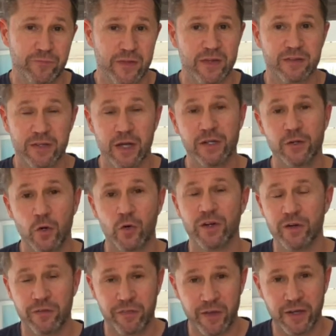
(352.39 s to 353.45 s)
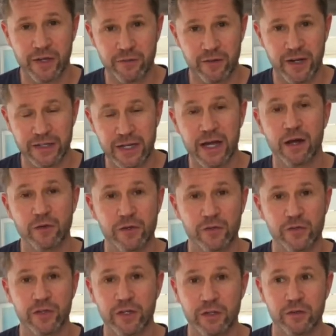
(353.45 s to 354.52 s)
Now, I know what you're thinking right now. You're
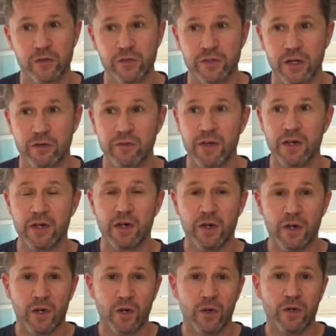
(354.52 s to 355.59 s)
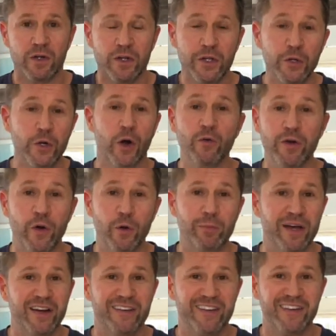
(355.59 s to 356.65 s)
saying to yourself, you don't know
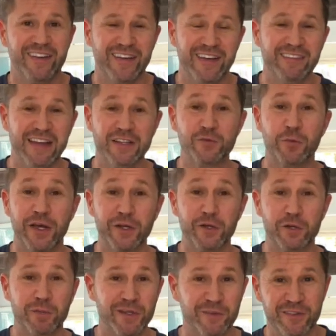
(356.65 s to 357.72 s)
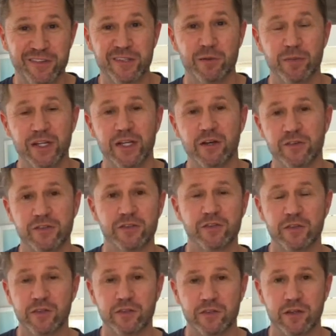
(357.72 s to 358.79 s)
better, and that's why you should be doing somebody else's
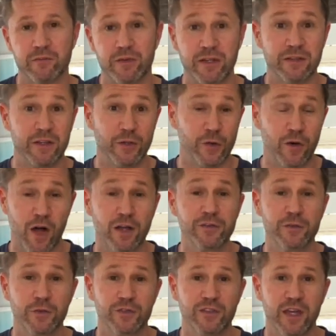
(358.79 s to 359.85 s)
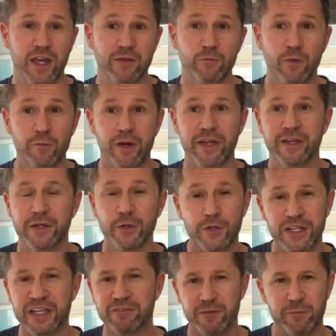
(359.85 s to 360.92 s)
system. And then you're also saying, well, Mike, you're
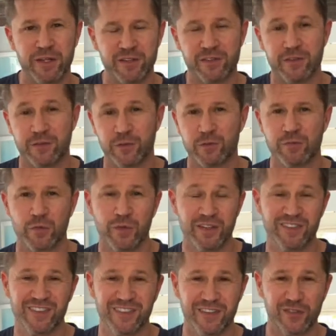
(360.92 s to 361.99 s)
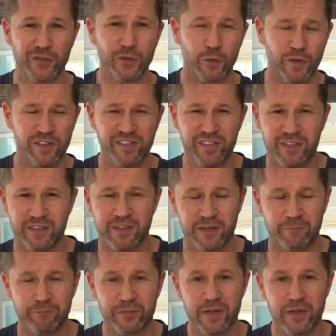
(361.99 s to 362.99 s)
giving me a system, so isn't this your system?